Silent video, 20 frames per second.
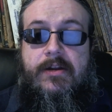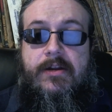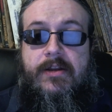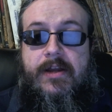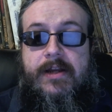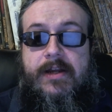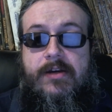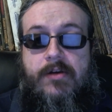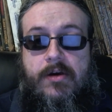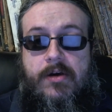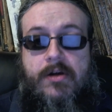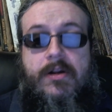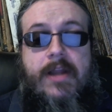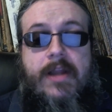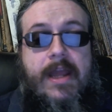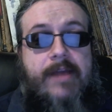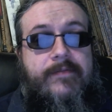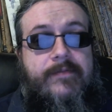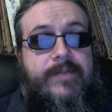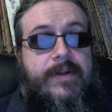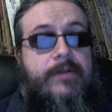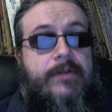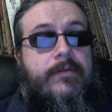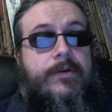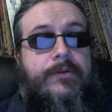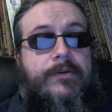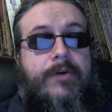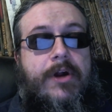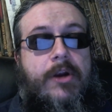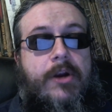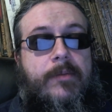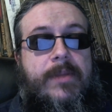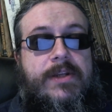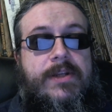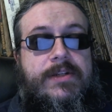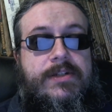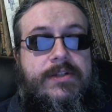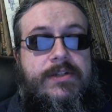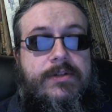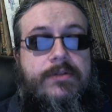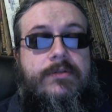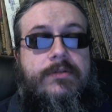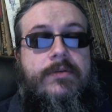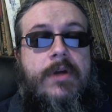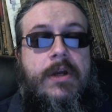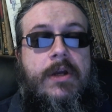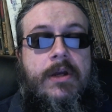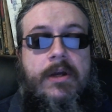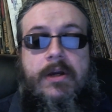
online all have their requirements too.